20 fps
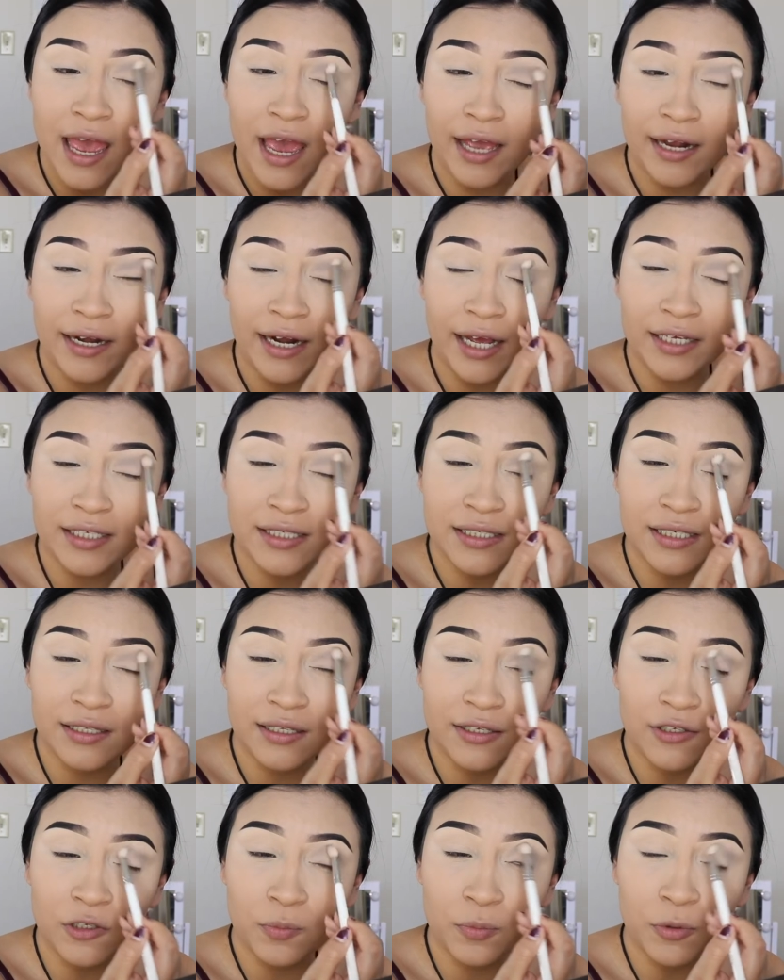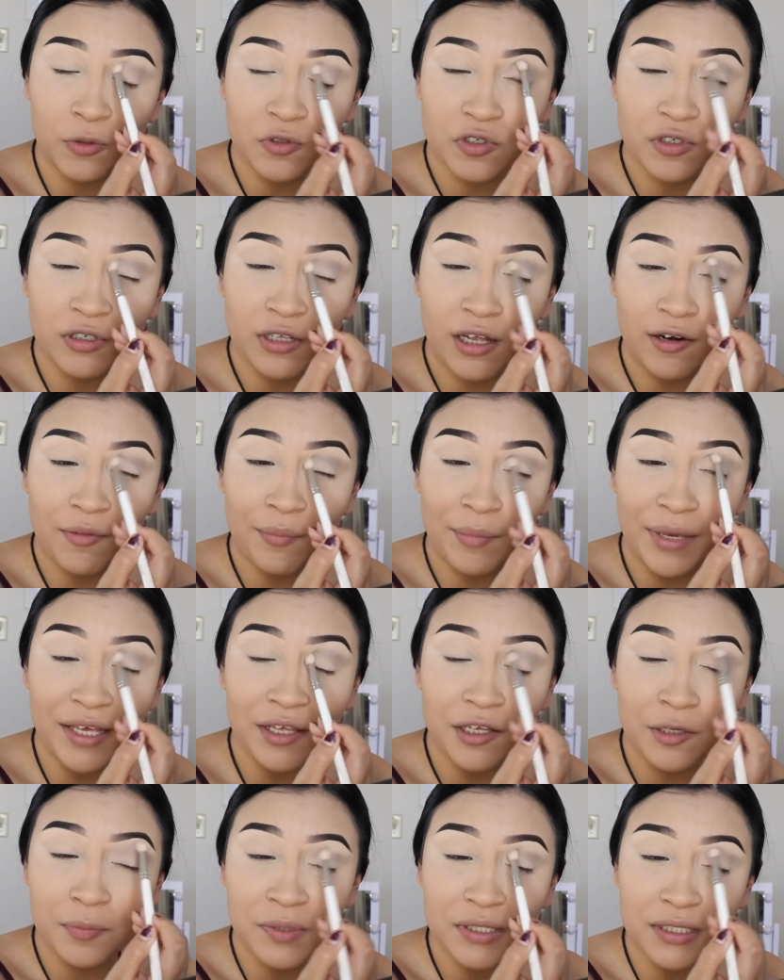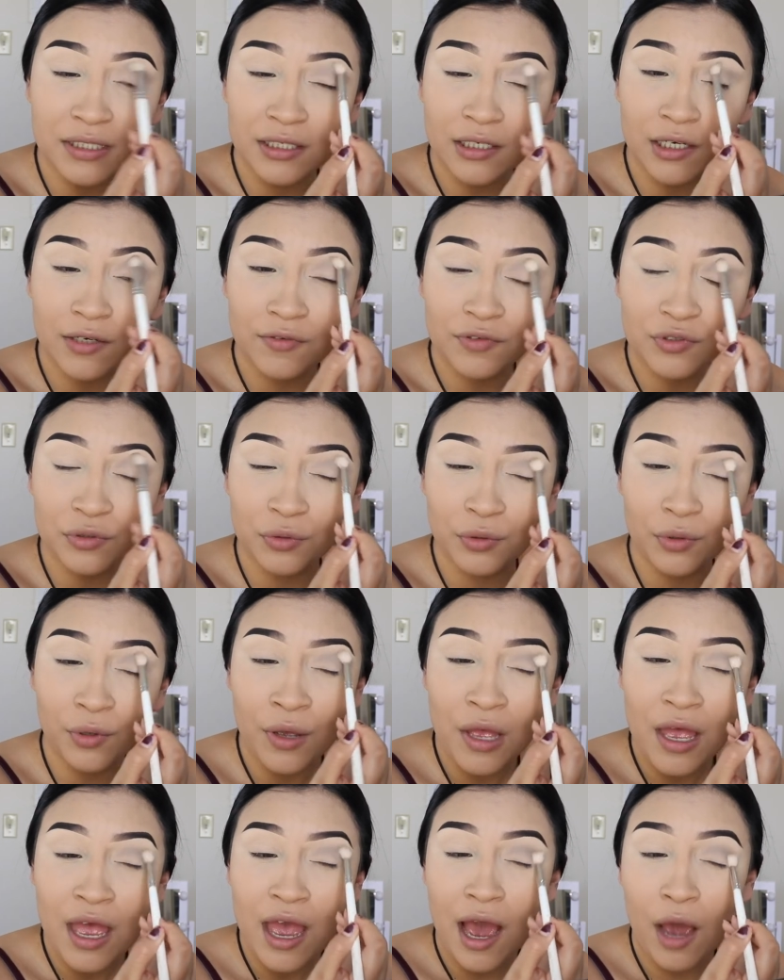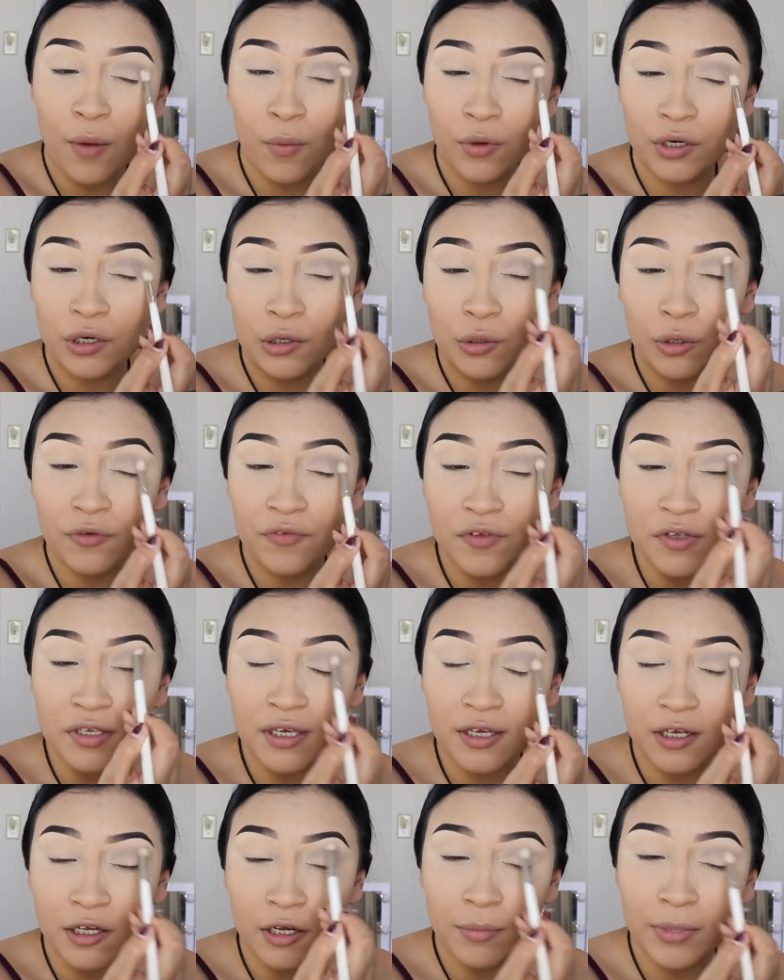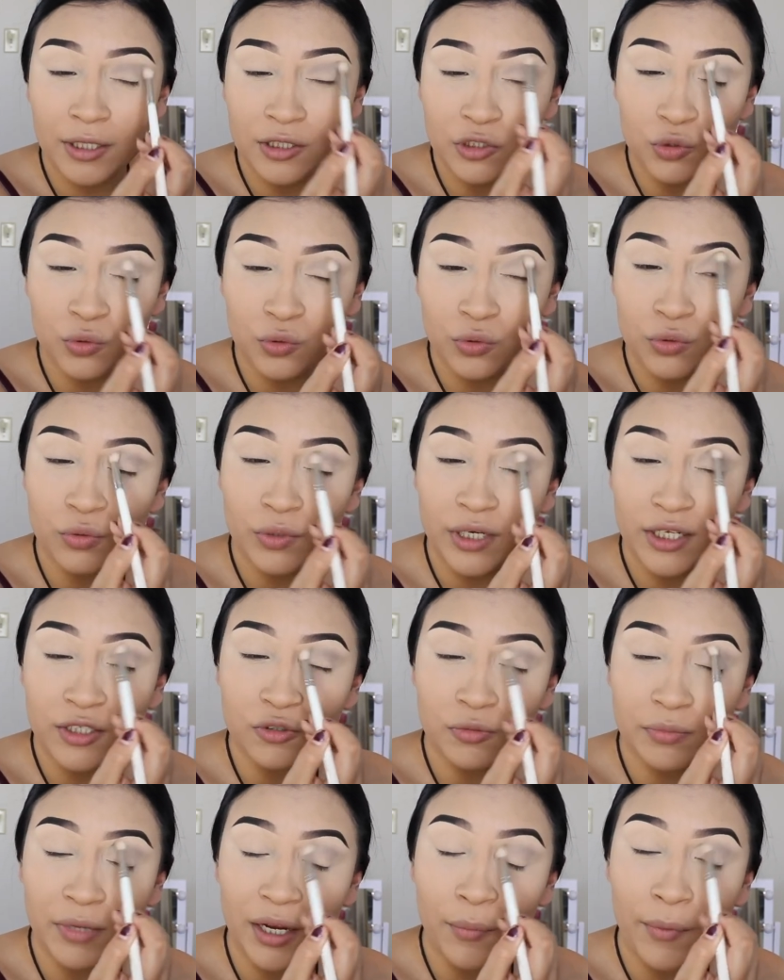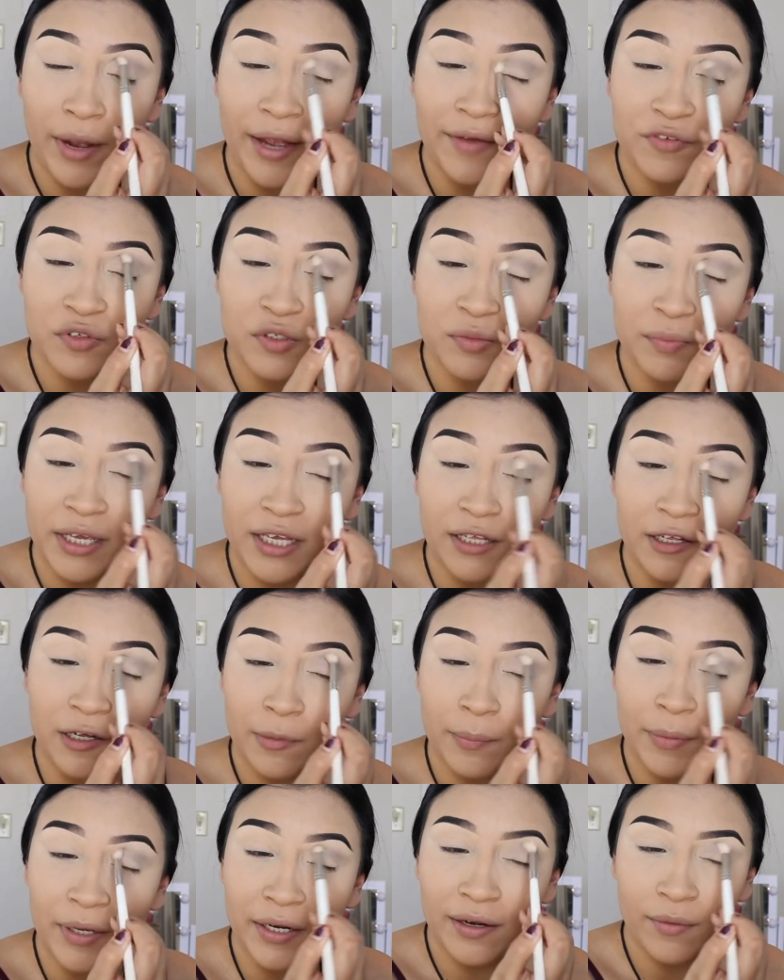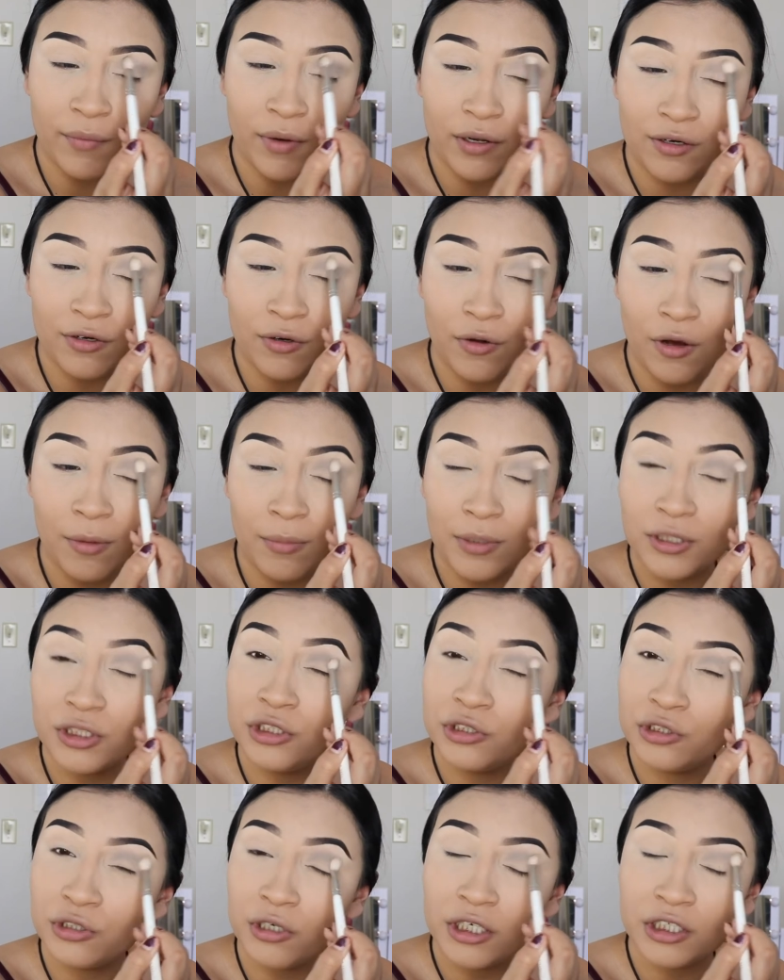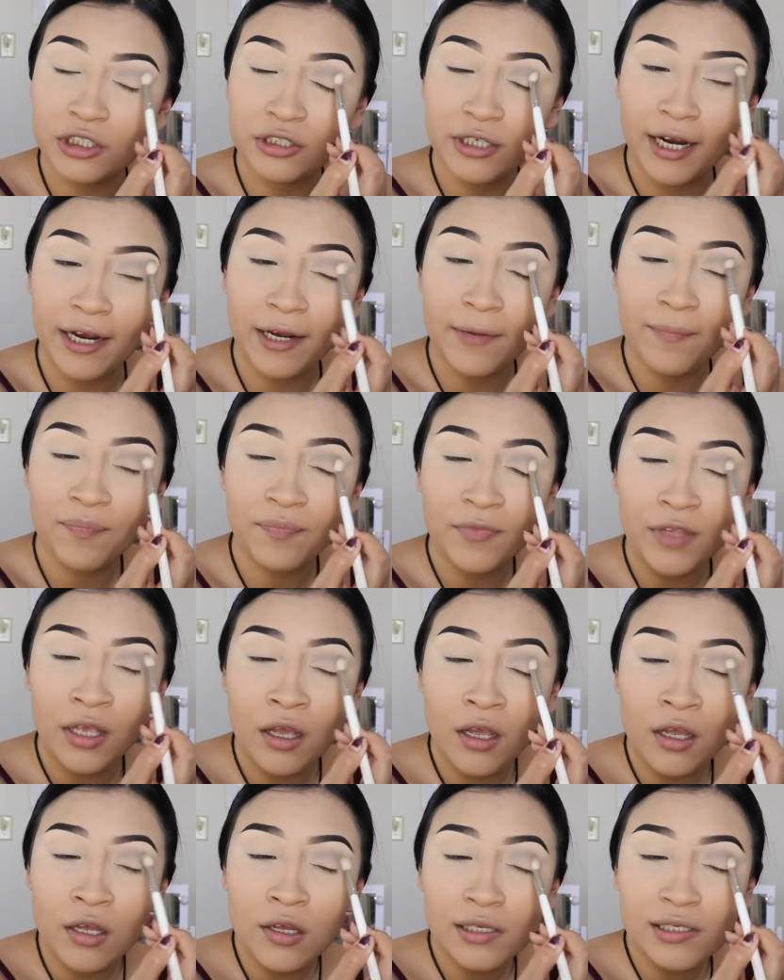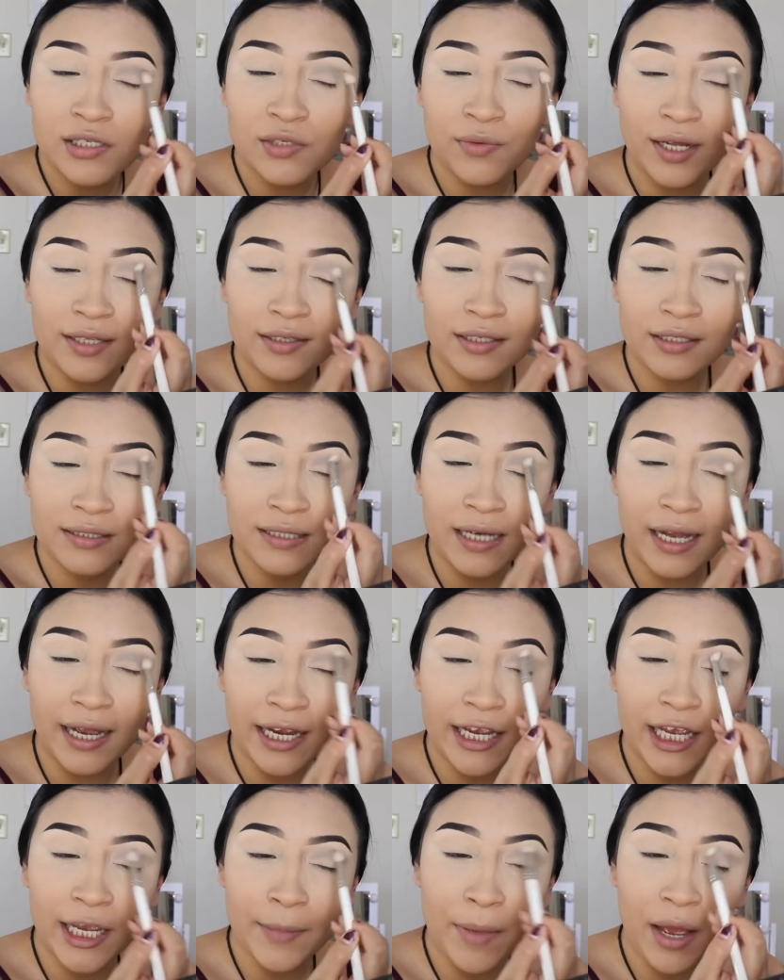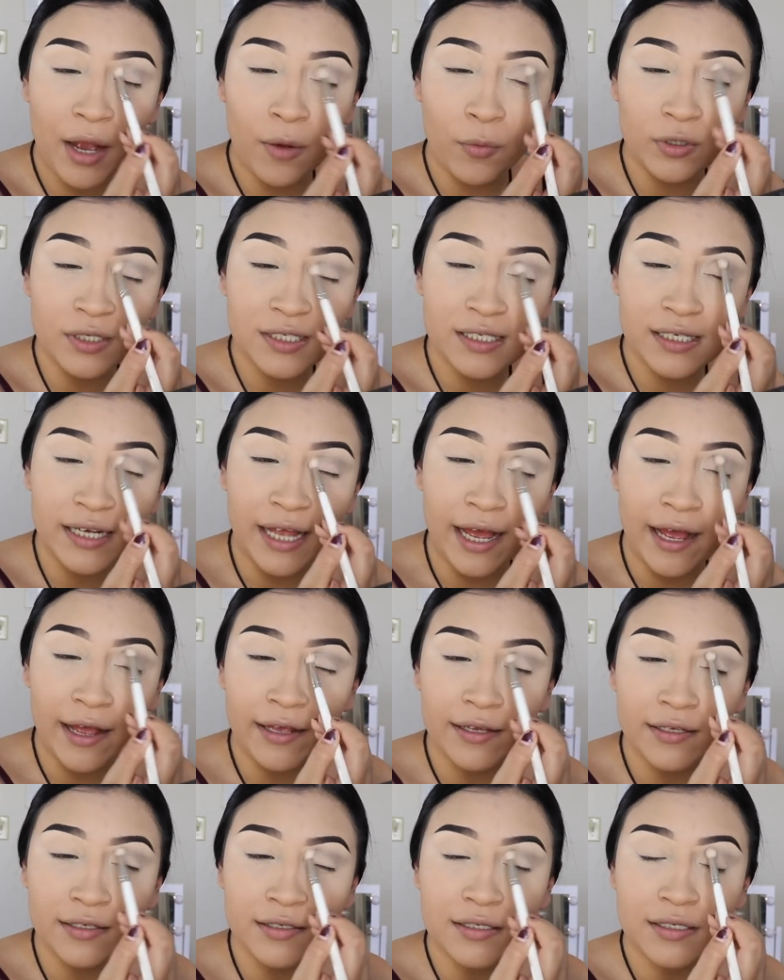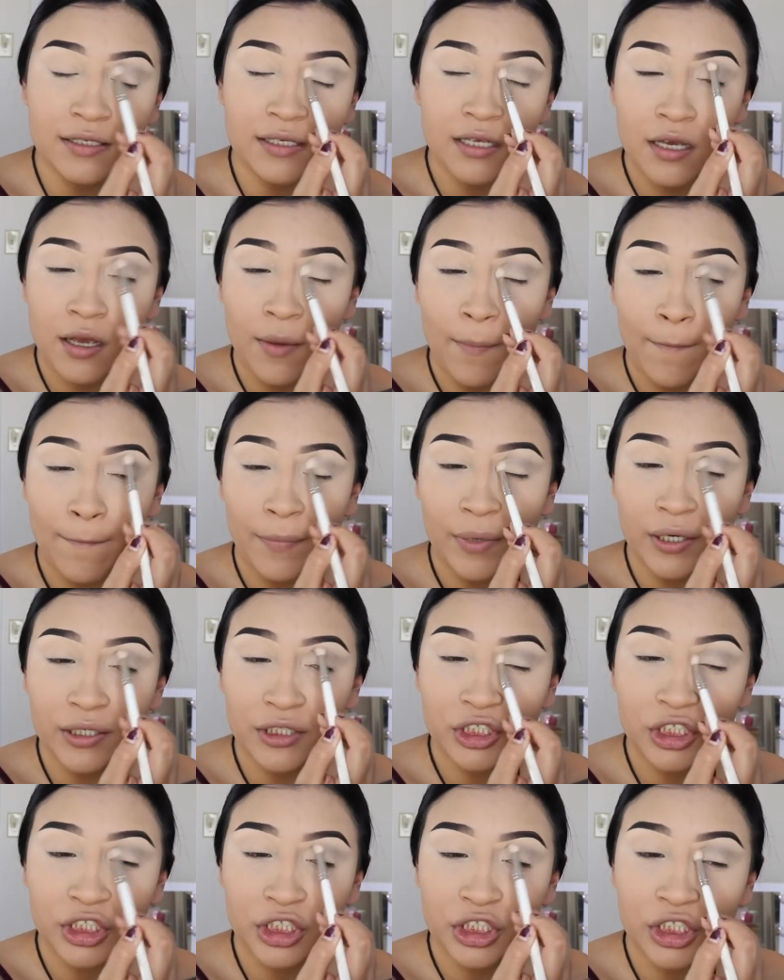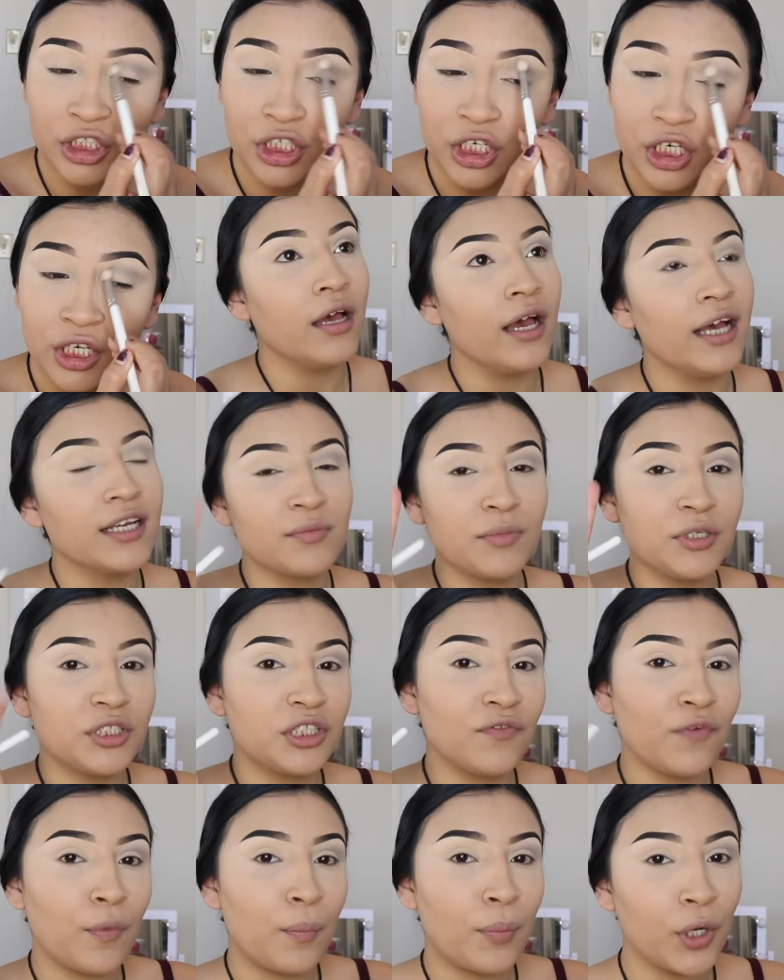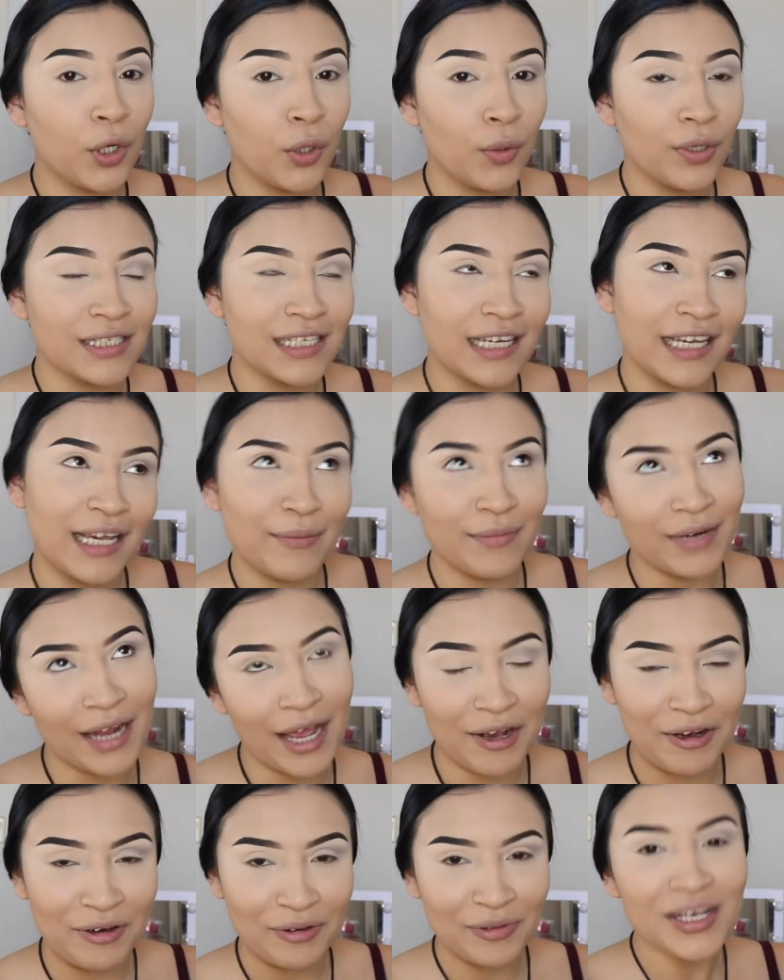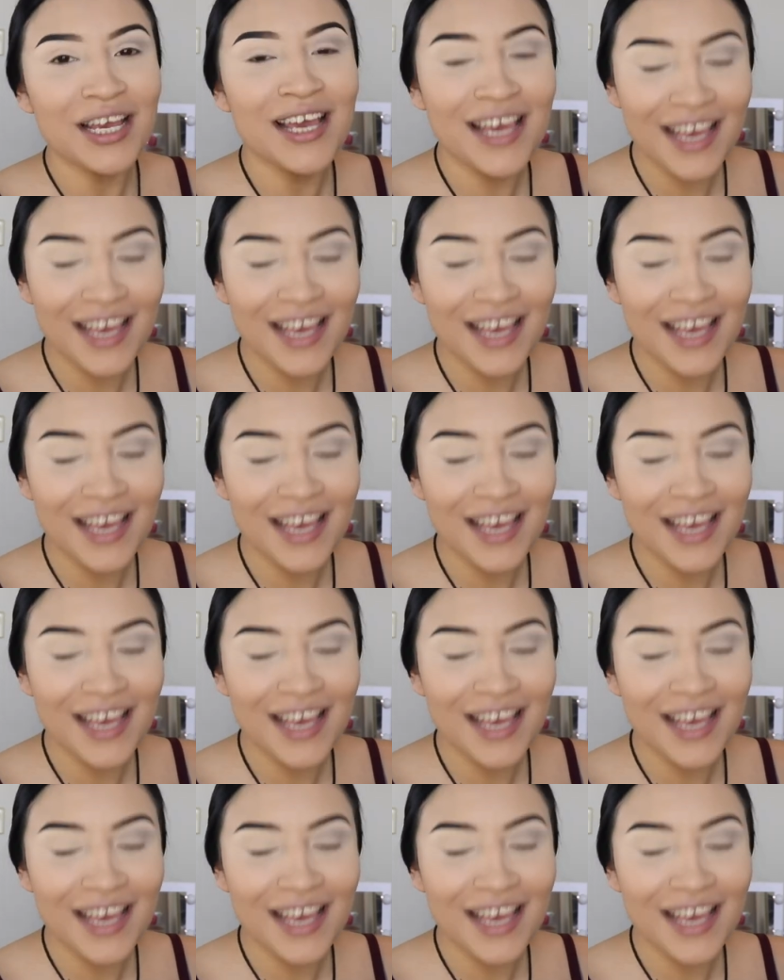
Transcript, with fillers: and I see that you post a lot of makeup stuff, so I wanna know if you can come and do my wife's makeup and I wanna know how much you charge, right? So at the time, I wasn't as much of a pro as I am now